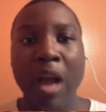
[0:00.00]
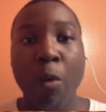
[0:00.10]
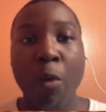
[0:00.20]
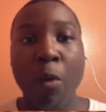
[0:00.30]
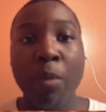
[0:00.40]

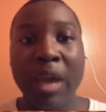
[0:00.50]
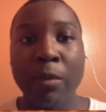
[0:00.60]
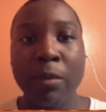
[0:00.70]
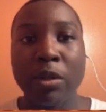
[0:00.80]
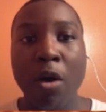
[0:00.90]
I won't be
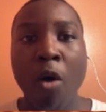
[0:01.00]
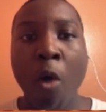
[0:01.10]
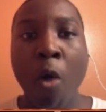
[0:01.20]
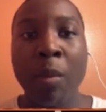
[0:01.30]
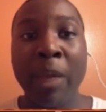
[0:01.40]
able to go
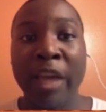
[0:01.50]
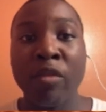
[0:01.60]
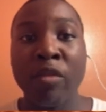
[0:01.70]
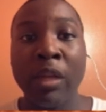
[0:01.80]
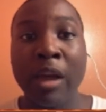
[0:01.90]
home and
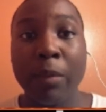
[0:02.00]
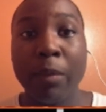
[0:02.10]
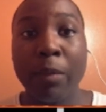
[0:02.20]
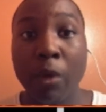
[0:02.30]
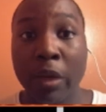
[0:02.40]
manually
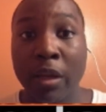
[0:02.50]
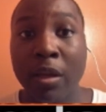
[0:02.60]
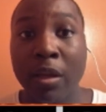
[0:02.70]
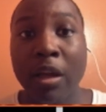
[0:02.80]
upload it.